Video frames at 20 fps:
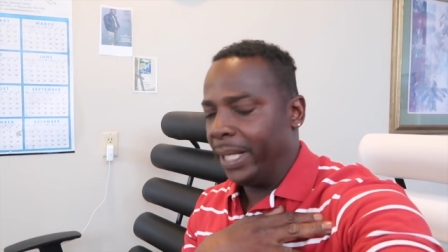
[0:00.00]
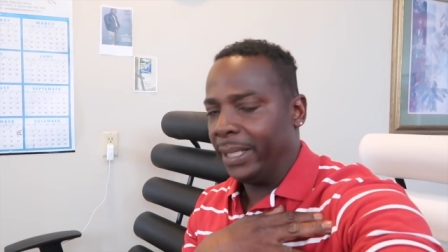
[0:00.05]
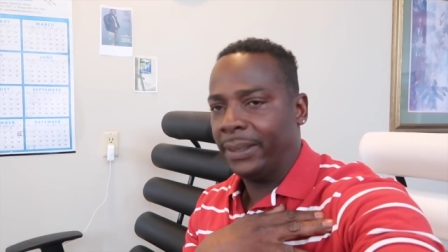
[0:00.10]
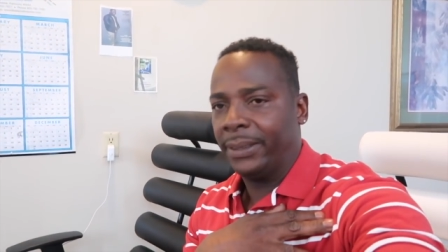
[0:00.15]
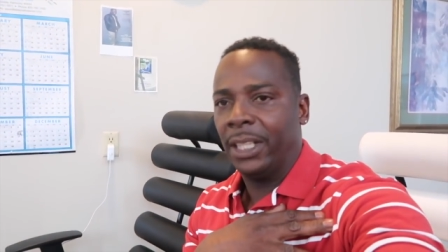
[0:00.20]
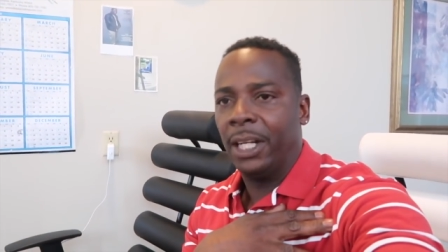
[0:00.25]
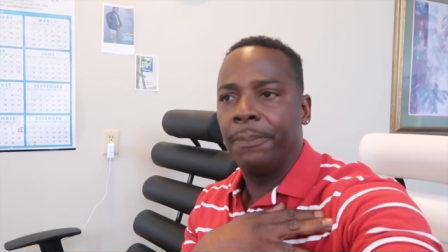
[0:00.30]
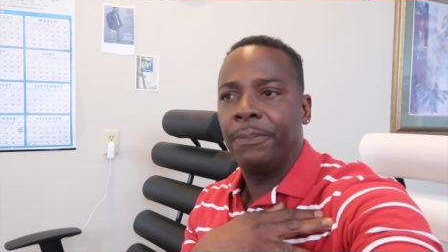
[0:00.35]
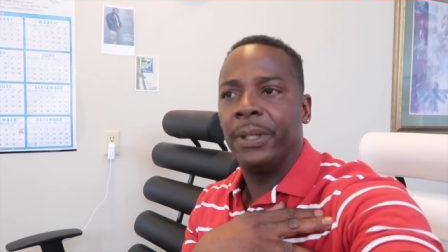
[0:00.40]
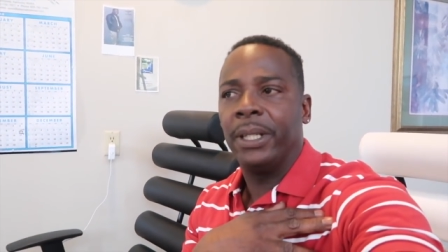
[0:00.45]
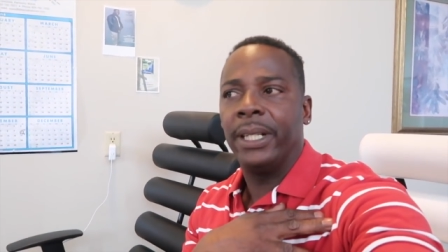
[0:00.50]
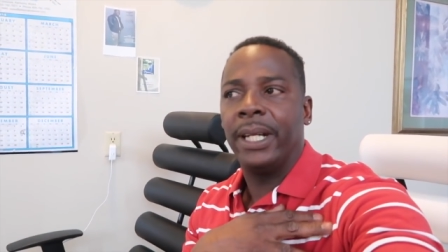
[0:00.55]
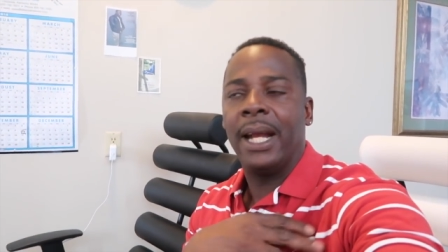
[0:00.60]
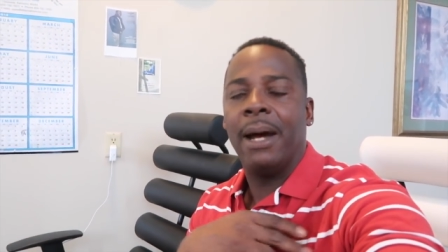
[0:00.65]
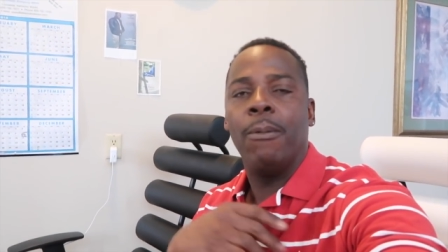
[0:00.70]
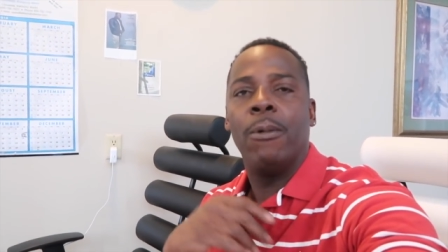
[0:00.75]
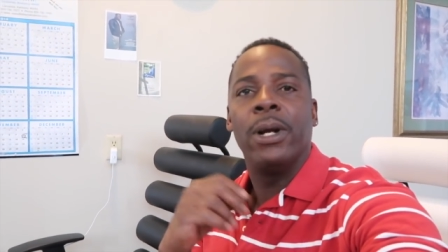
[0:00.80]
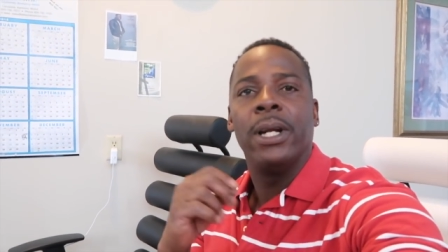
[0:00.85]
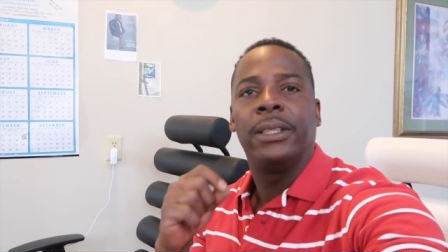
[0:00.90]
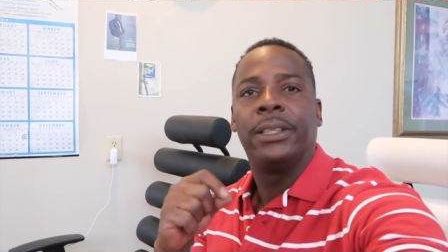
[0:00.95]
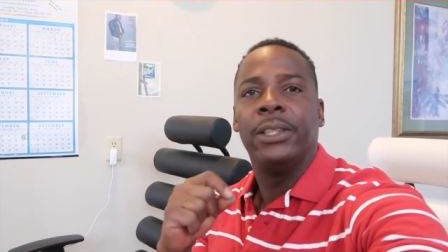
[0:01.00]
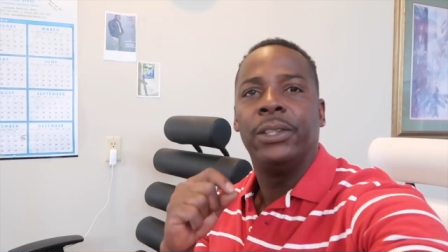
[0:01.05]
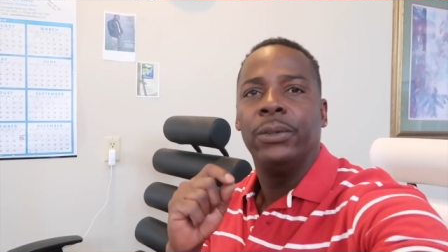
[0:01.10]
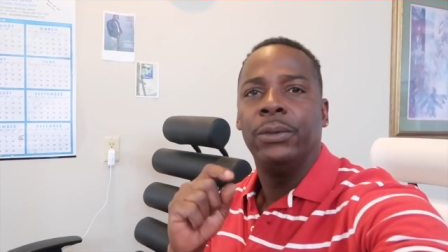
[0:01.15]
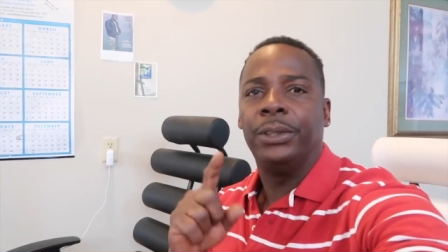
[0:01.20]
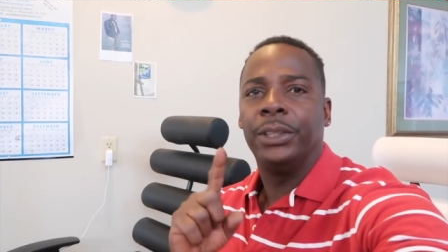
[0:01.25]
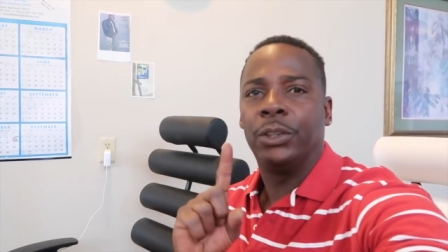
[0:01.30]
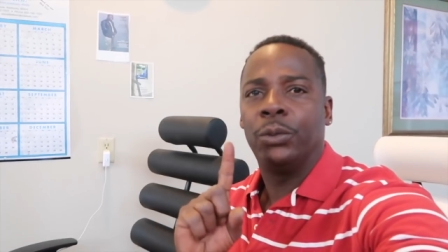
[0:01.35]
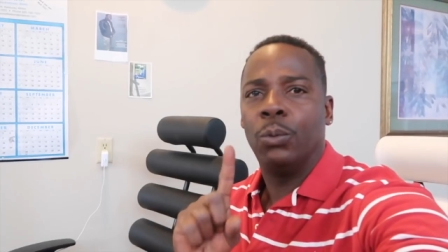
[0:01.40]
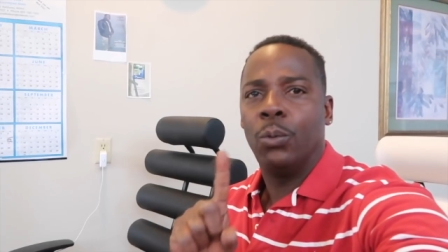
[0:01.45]
that's something that I wanted to
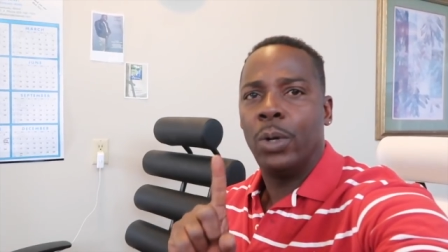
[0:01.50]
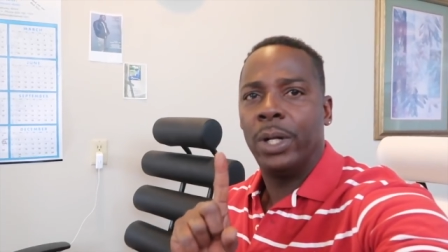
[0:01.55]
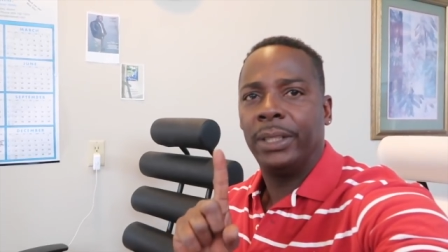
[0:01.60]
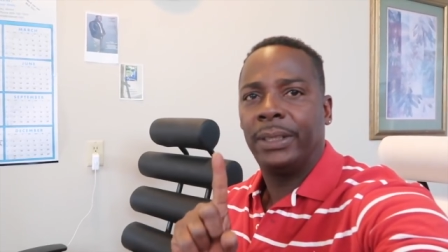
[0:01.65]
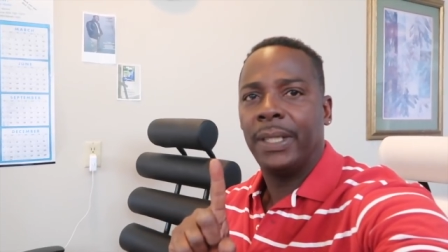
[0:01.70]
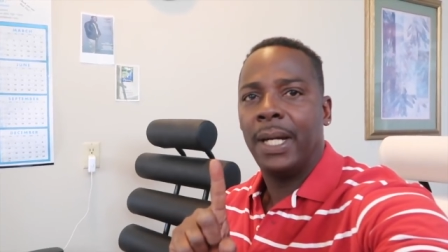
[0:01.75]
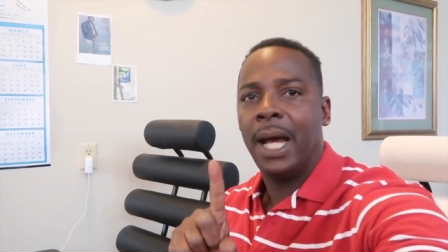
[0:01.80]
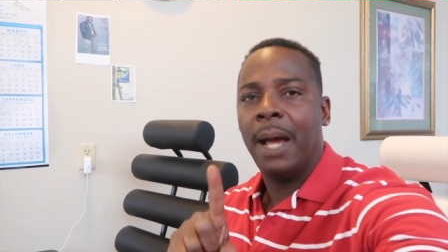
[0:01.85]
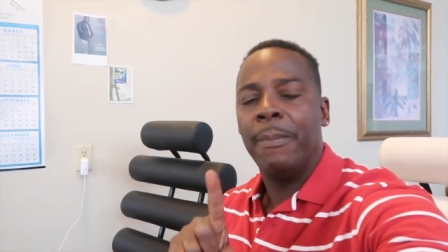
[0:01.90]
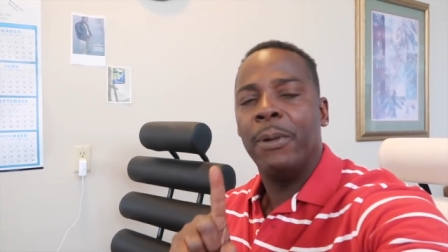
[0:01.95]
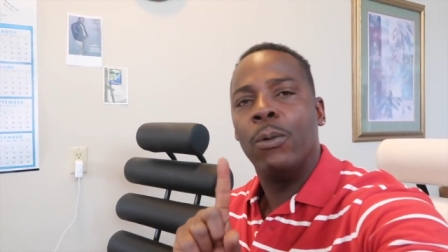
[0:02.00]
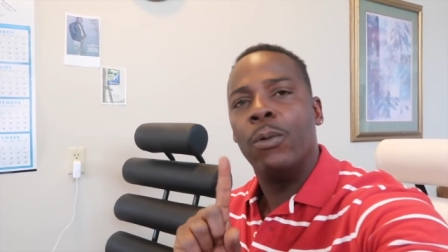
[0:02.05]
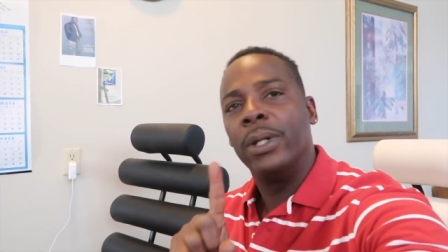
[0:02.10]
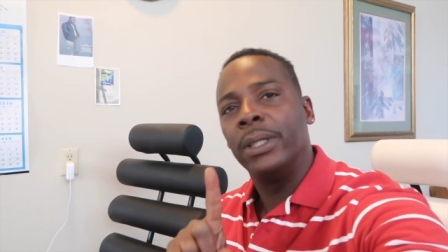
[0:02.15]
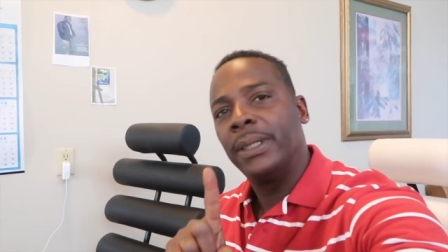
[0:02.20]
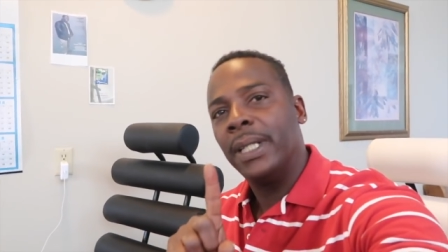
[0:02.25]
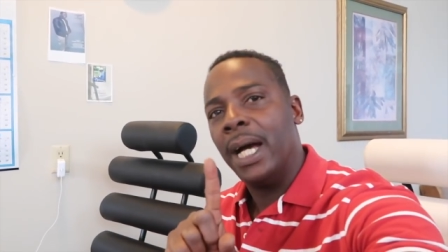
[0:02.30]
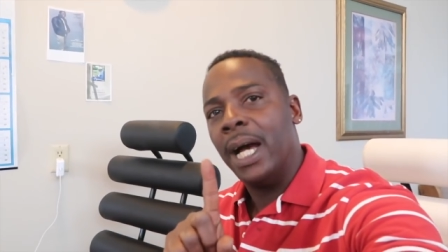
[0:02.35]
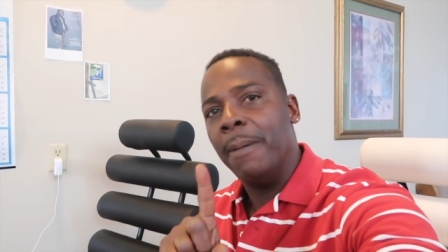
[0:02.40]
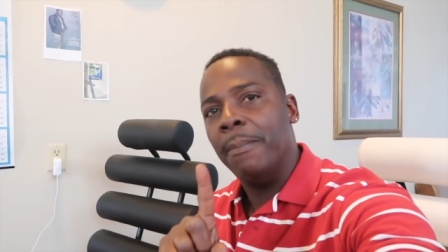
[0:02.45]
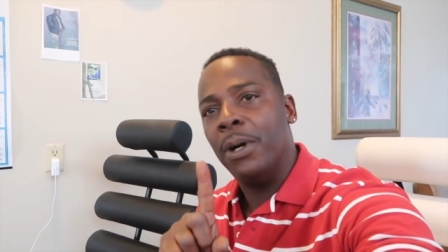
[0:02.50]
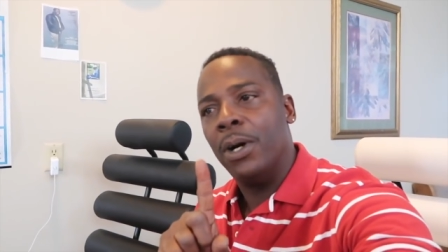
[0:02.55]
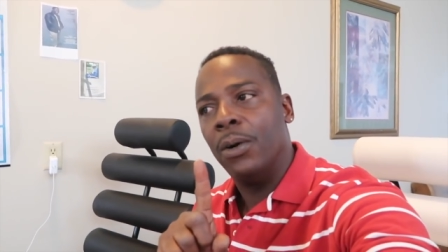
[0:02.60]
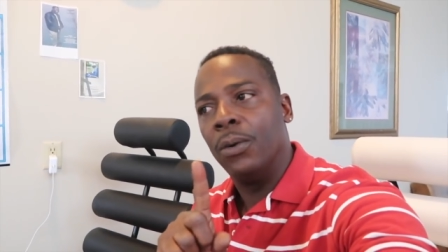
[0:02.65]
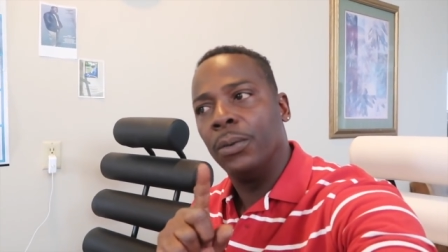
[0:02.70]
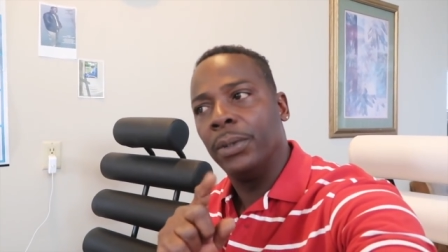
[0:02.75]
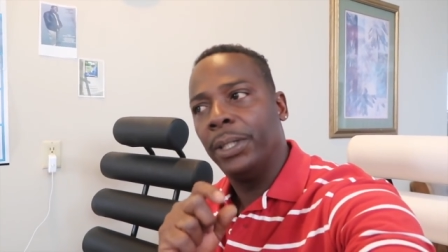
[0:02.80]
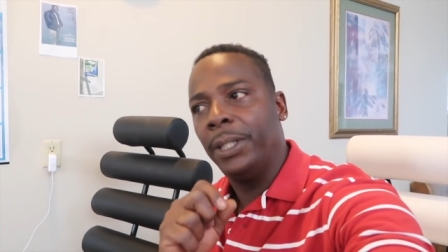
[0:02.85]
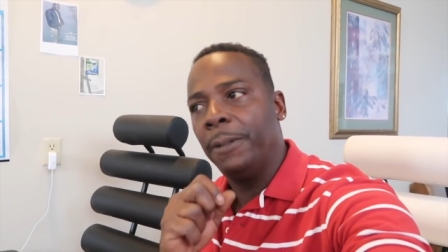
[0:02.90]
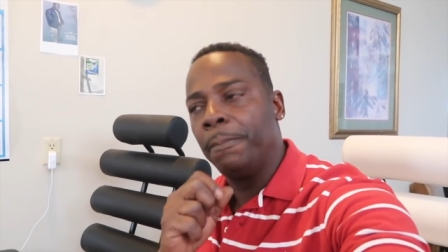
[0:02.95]
do just one time and one time
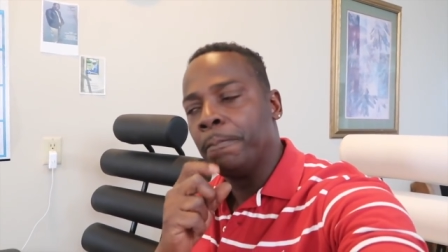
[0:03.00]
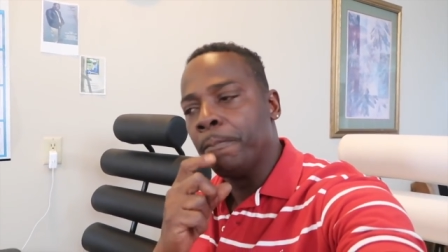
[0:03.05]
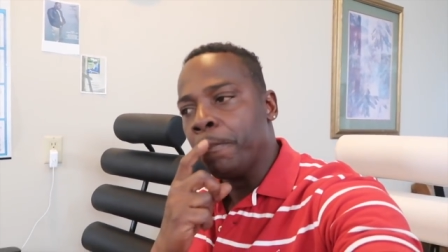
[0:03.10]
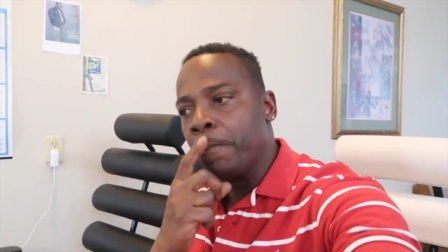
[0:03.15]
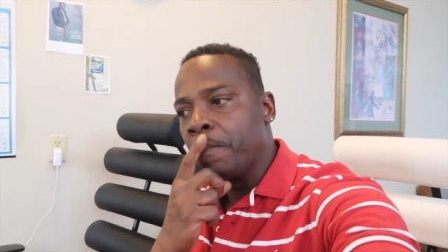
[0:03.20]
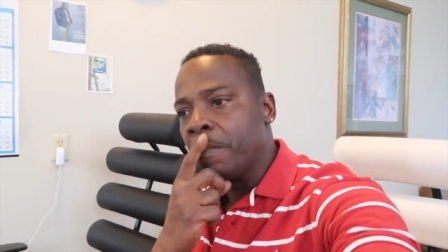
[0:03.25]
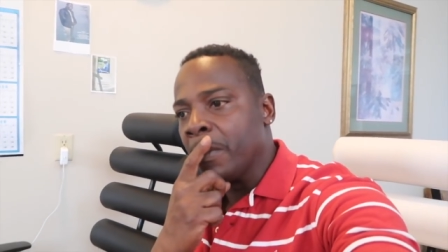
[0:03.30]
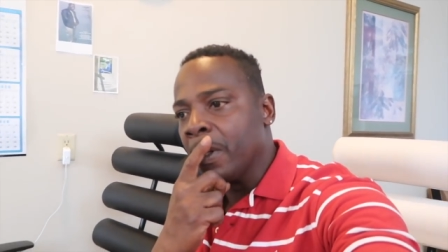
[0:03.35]
only.